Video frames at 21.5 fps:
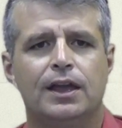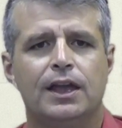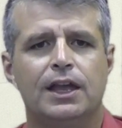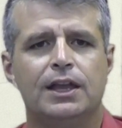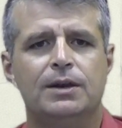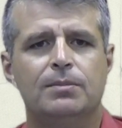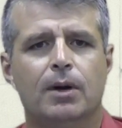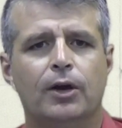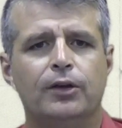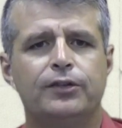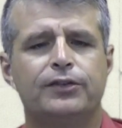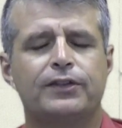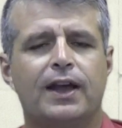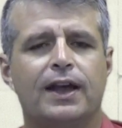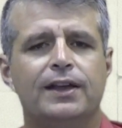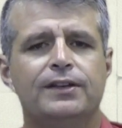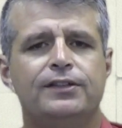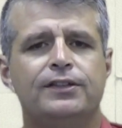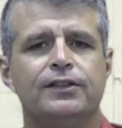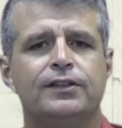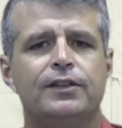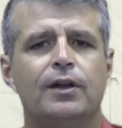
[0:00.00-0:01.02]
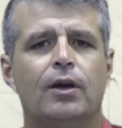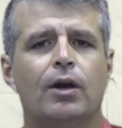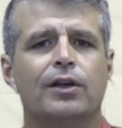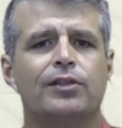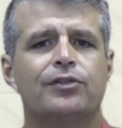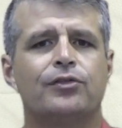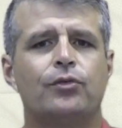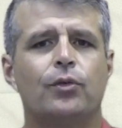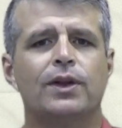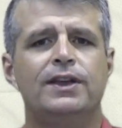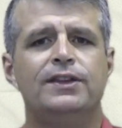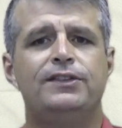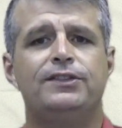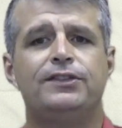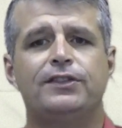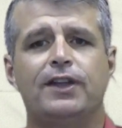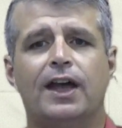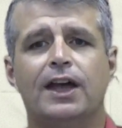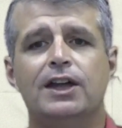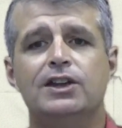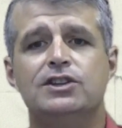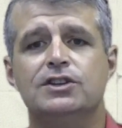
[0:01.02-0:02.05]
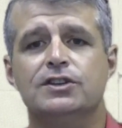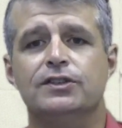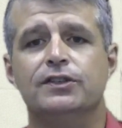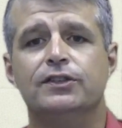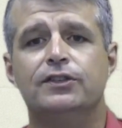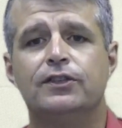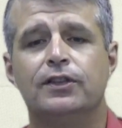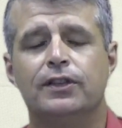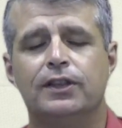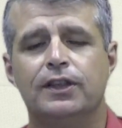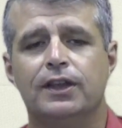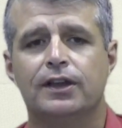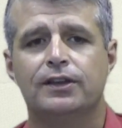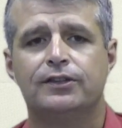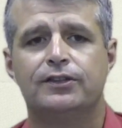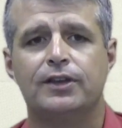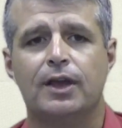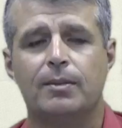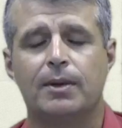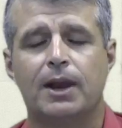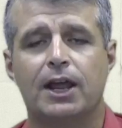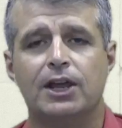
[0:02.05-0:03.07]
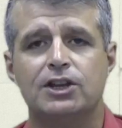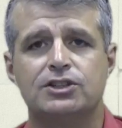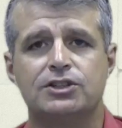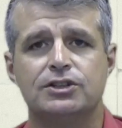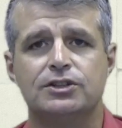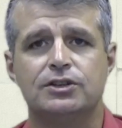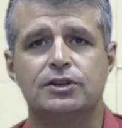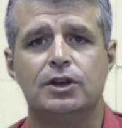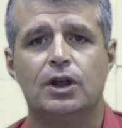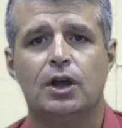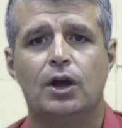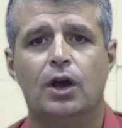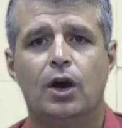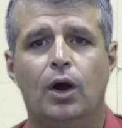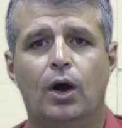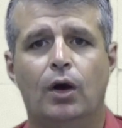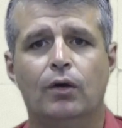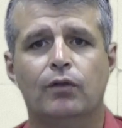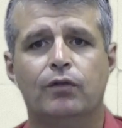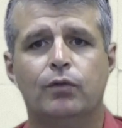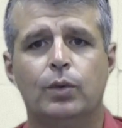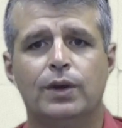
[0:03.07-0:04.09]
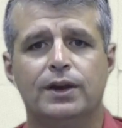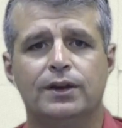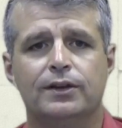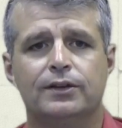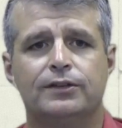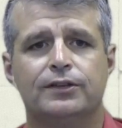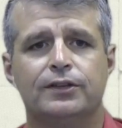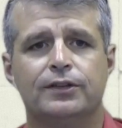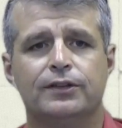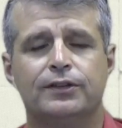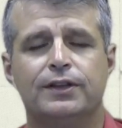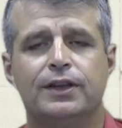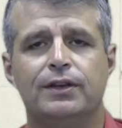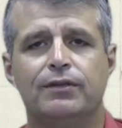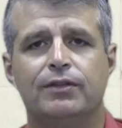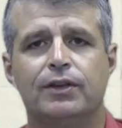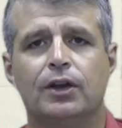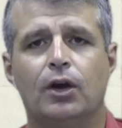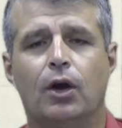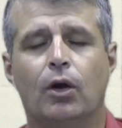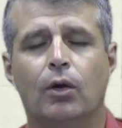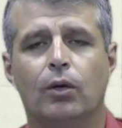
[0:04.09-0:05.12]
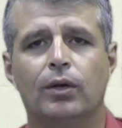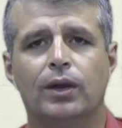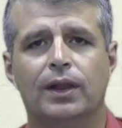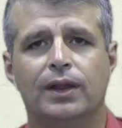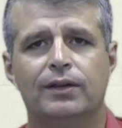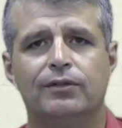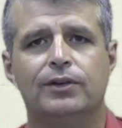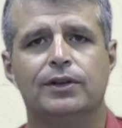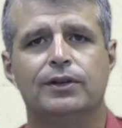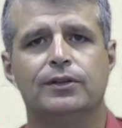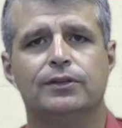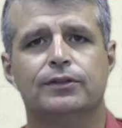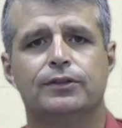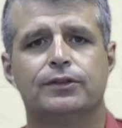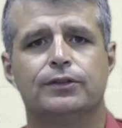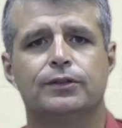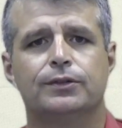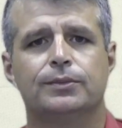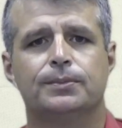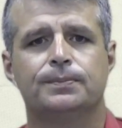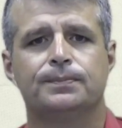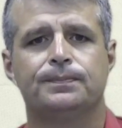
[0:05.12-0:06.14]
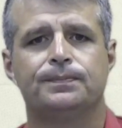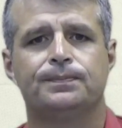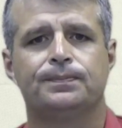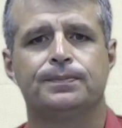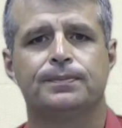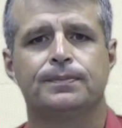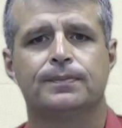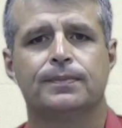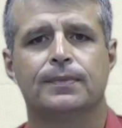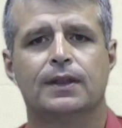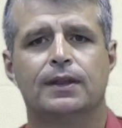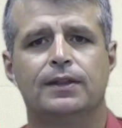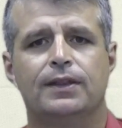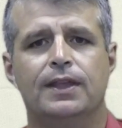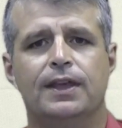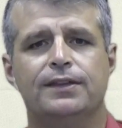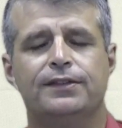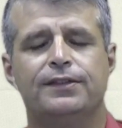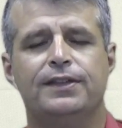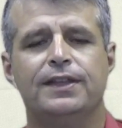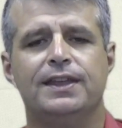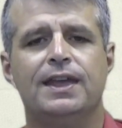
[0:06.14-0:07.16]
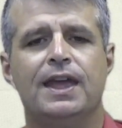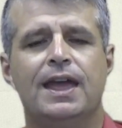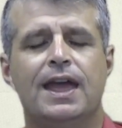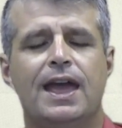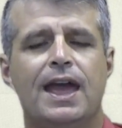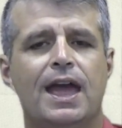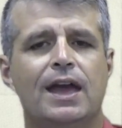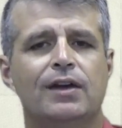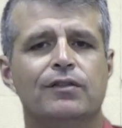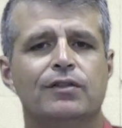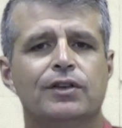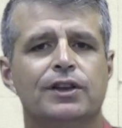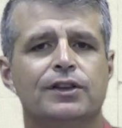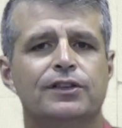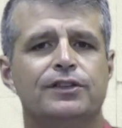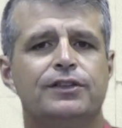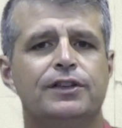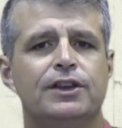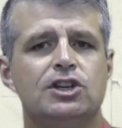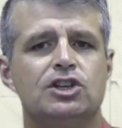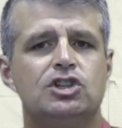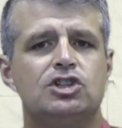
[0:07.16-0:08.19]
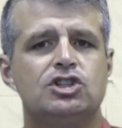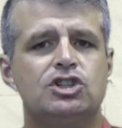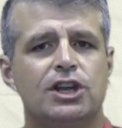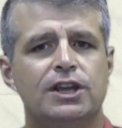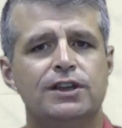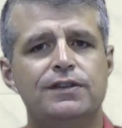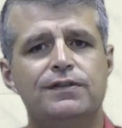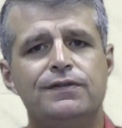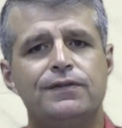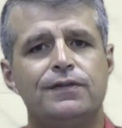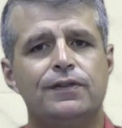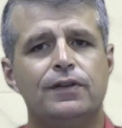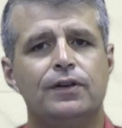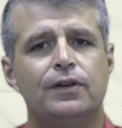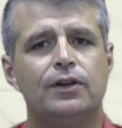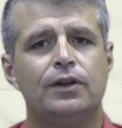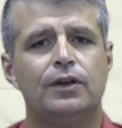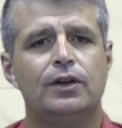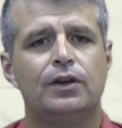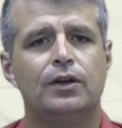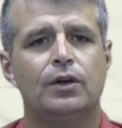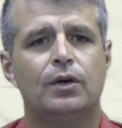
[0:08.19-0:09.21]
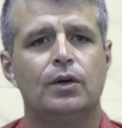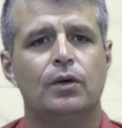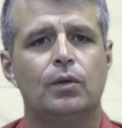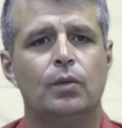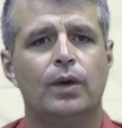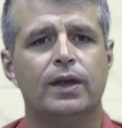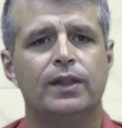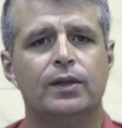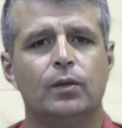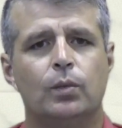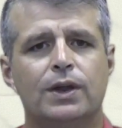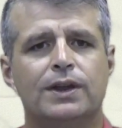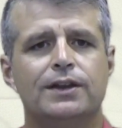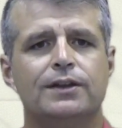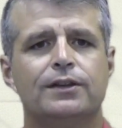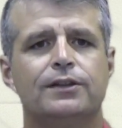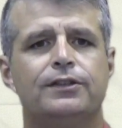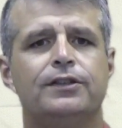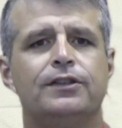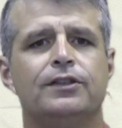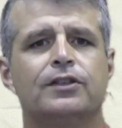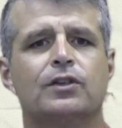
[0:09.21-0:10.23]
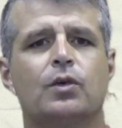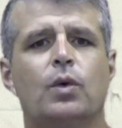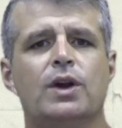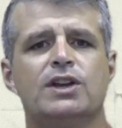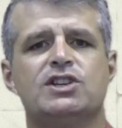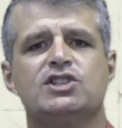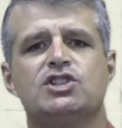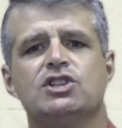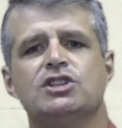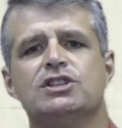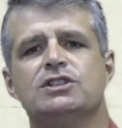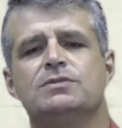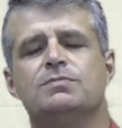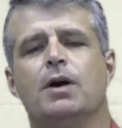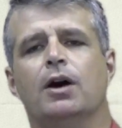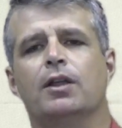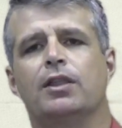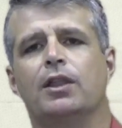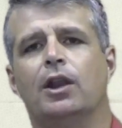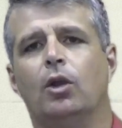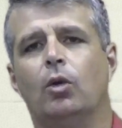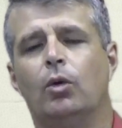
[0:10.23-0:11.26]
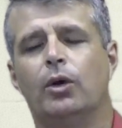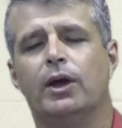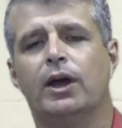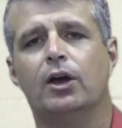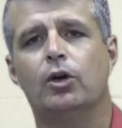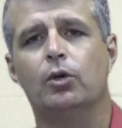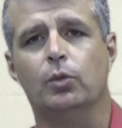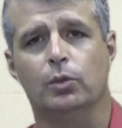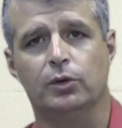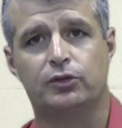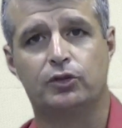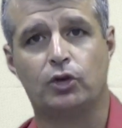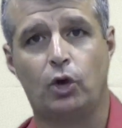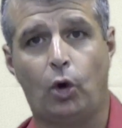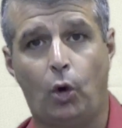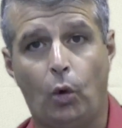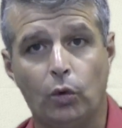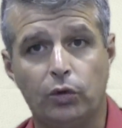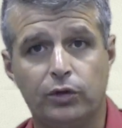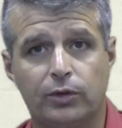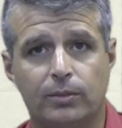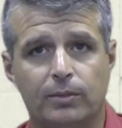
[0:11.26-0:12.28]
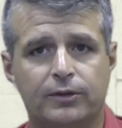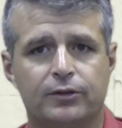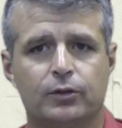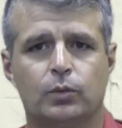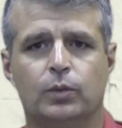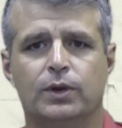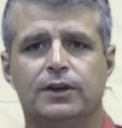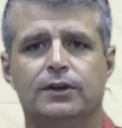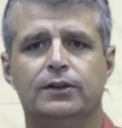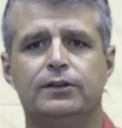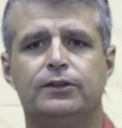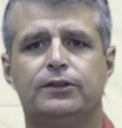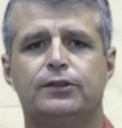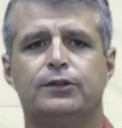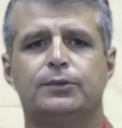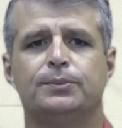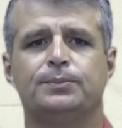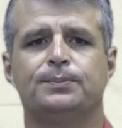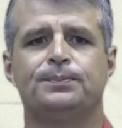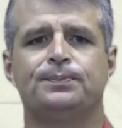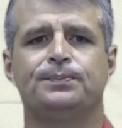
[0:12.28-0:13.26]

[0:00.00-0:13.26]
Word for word: In most cases, there are three stages to the examination of witnesses giving oral evidence. There's the evidence in chief, where the witness is questioned by the lawyer who has called them as a witness.